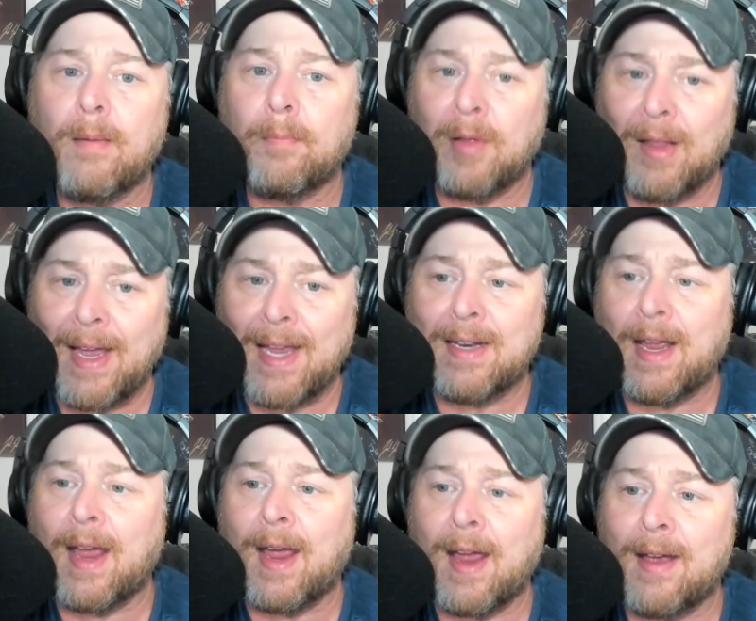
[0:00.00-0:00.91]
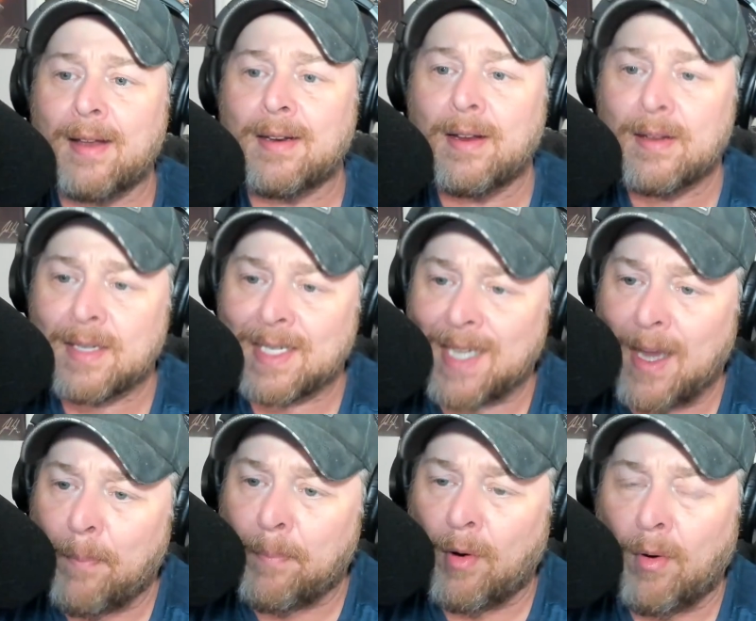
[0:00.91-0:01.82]
Plain and
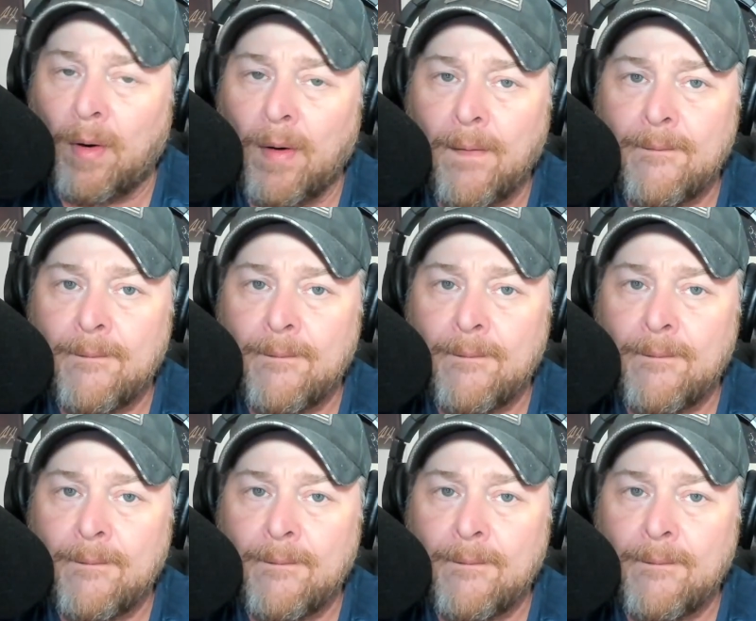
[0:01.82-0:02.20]
simple.